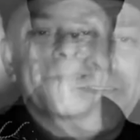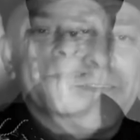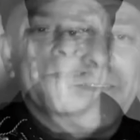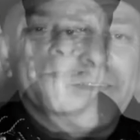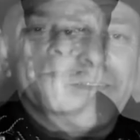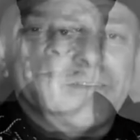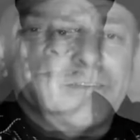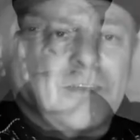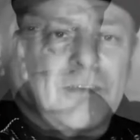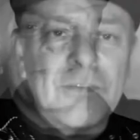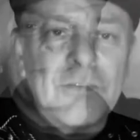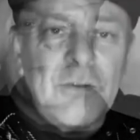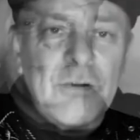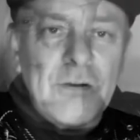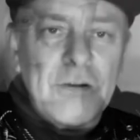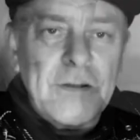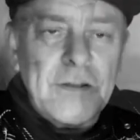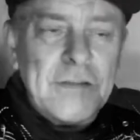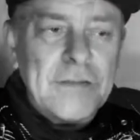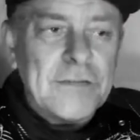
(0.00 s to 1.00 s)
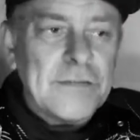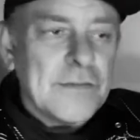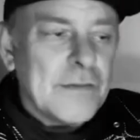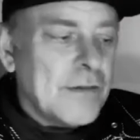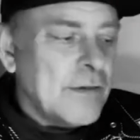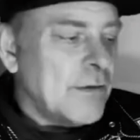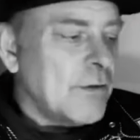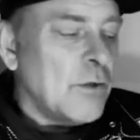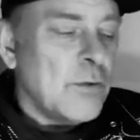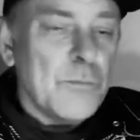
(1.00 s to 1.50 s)
This next song is
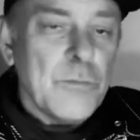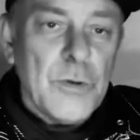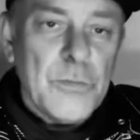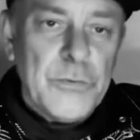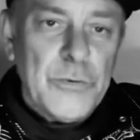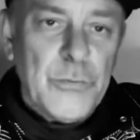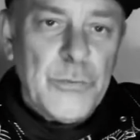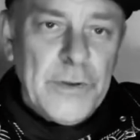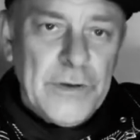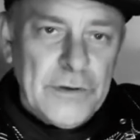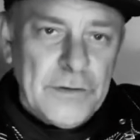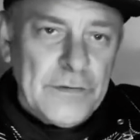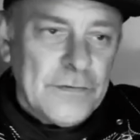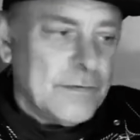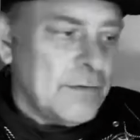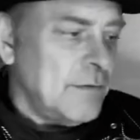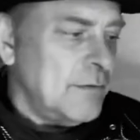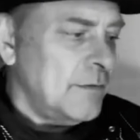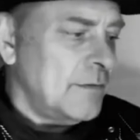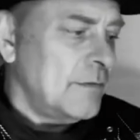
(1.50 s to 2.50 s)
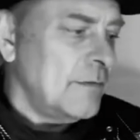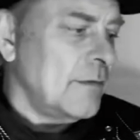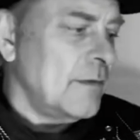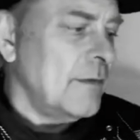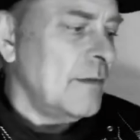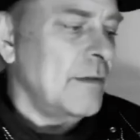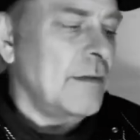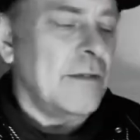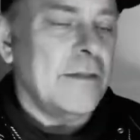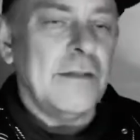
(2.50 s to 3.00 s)
uh, called Moment of Weakness and
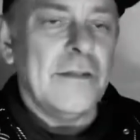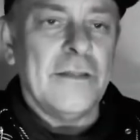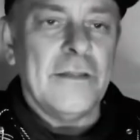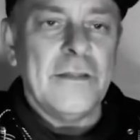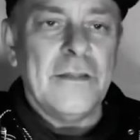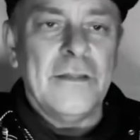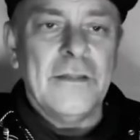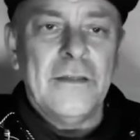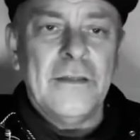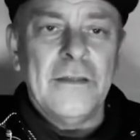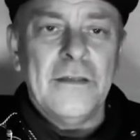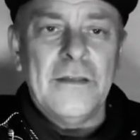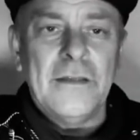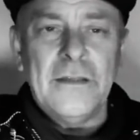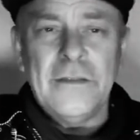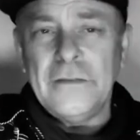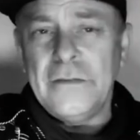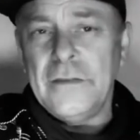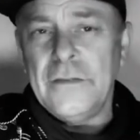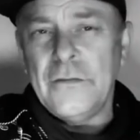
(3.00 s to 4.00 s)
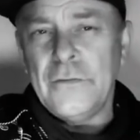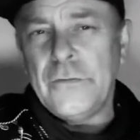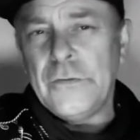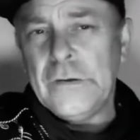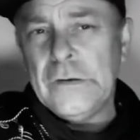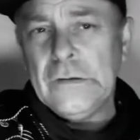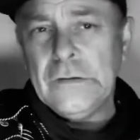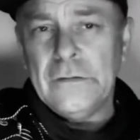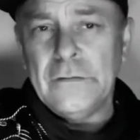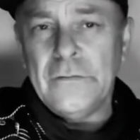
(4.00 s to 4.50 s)
it's either
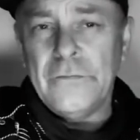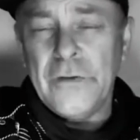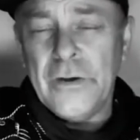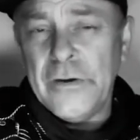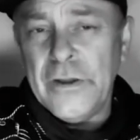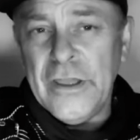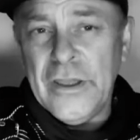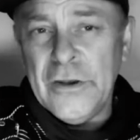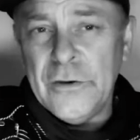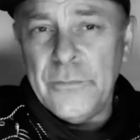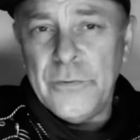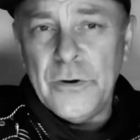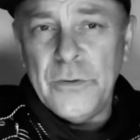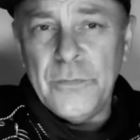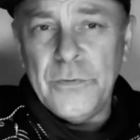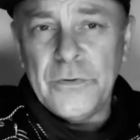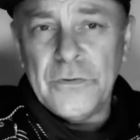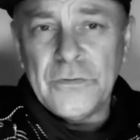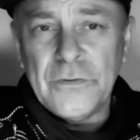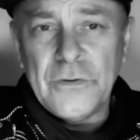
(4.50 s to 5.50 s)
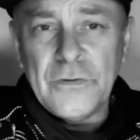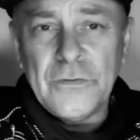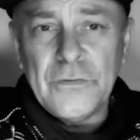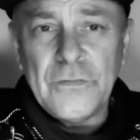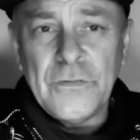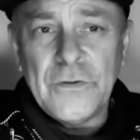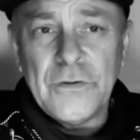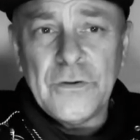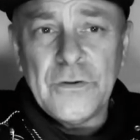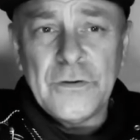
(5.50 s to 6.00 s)
a very inappropriate song
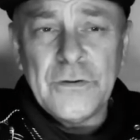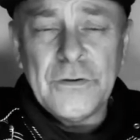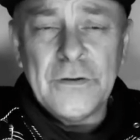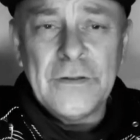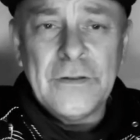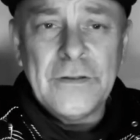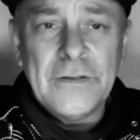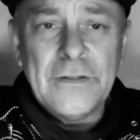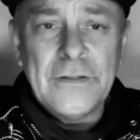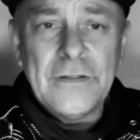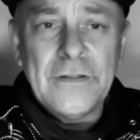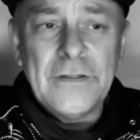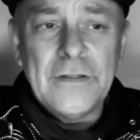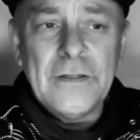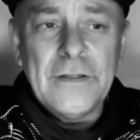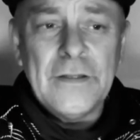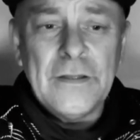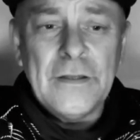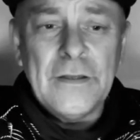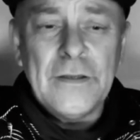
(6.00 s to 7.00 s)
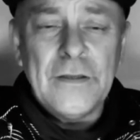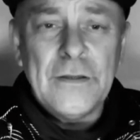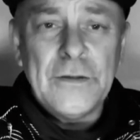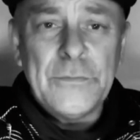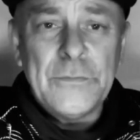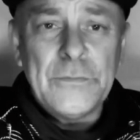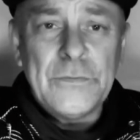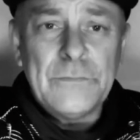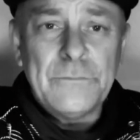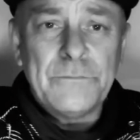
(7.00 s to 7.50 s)
for
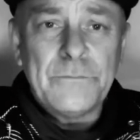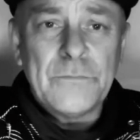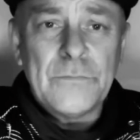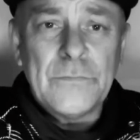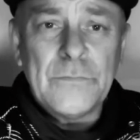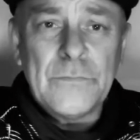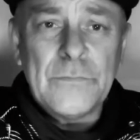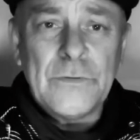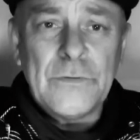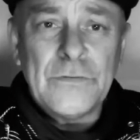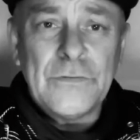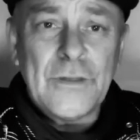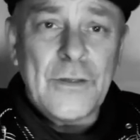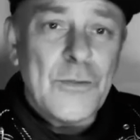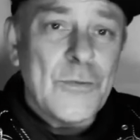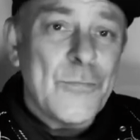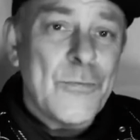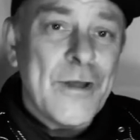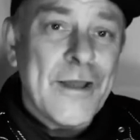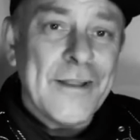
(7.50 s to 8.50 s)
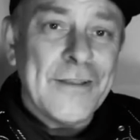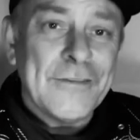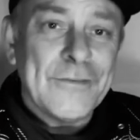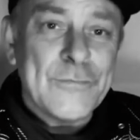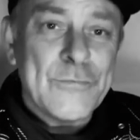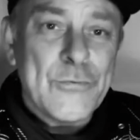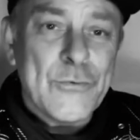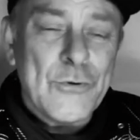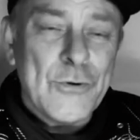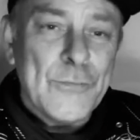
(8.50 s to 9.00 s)
um, to celebrate and
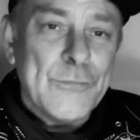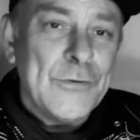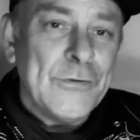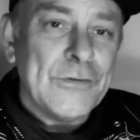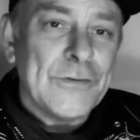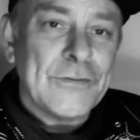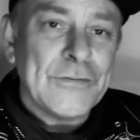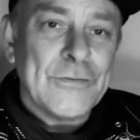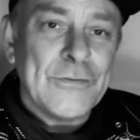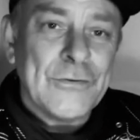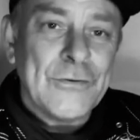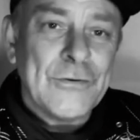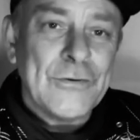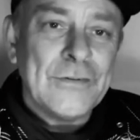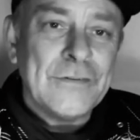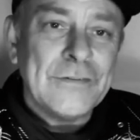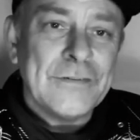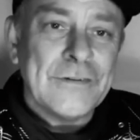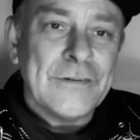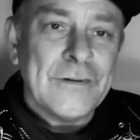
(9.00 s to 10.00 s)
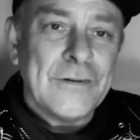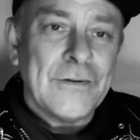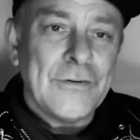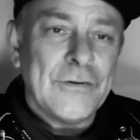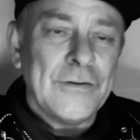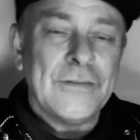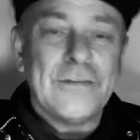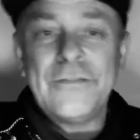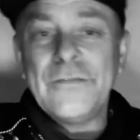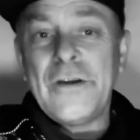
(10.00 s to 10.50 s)
support a music store,
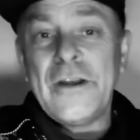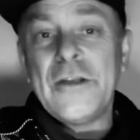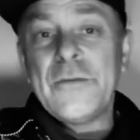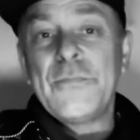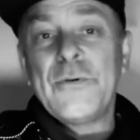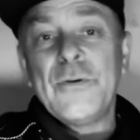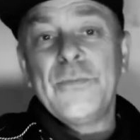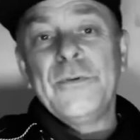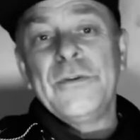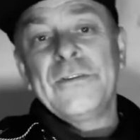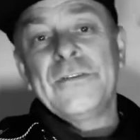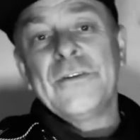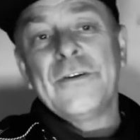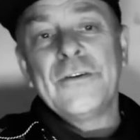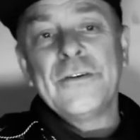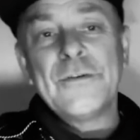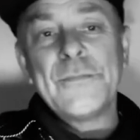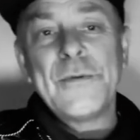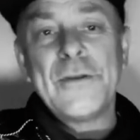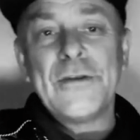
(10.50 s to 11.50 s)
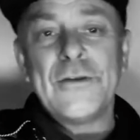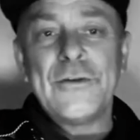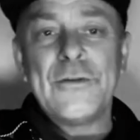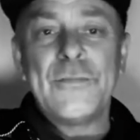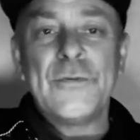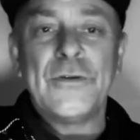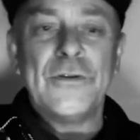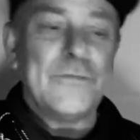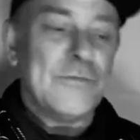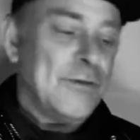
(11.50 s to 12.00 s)
or it's a very appropriate song, depending on
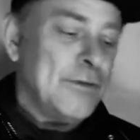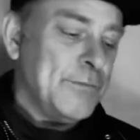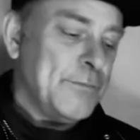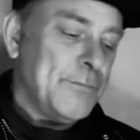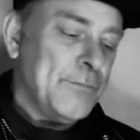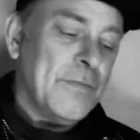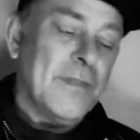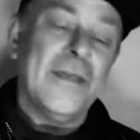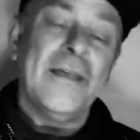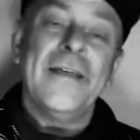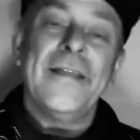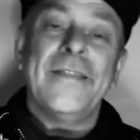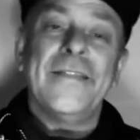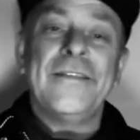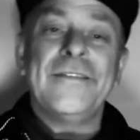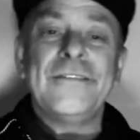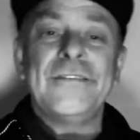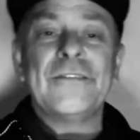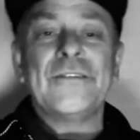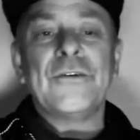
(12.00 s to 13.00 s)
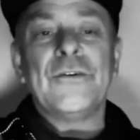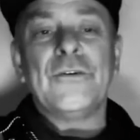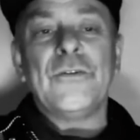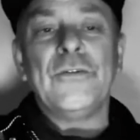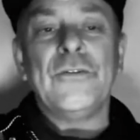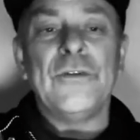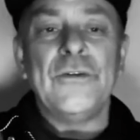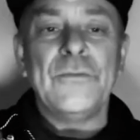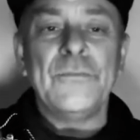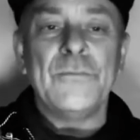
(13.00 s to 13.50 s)
your point of view. This is
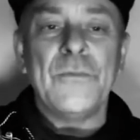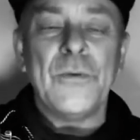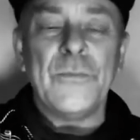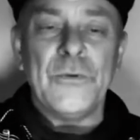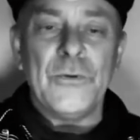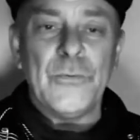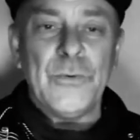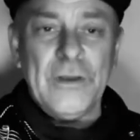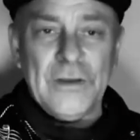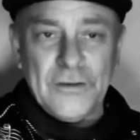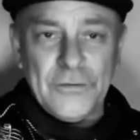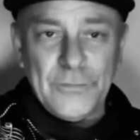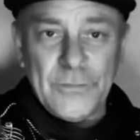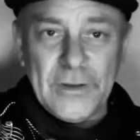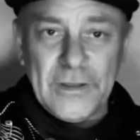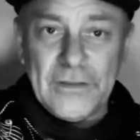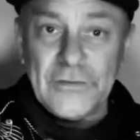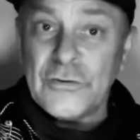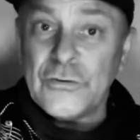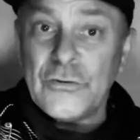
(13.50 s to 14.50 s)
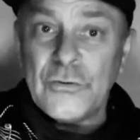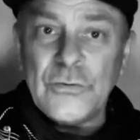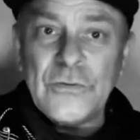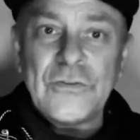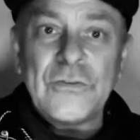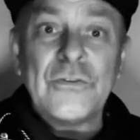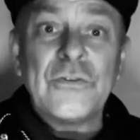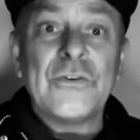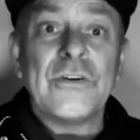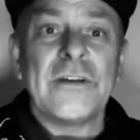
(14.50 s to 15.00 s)
called A uh, Moment of Weakness, but it is a true
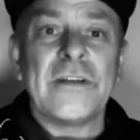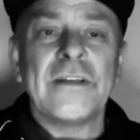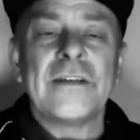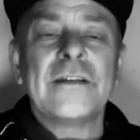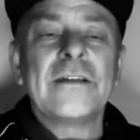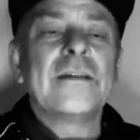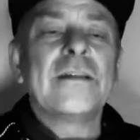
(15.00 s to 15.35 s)
story.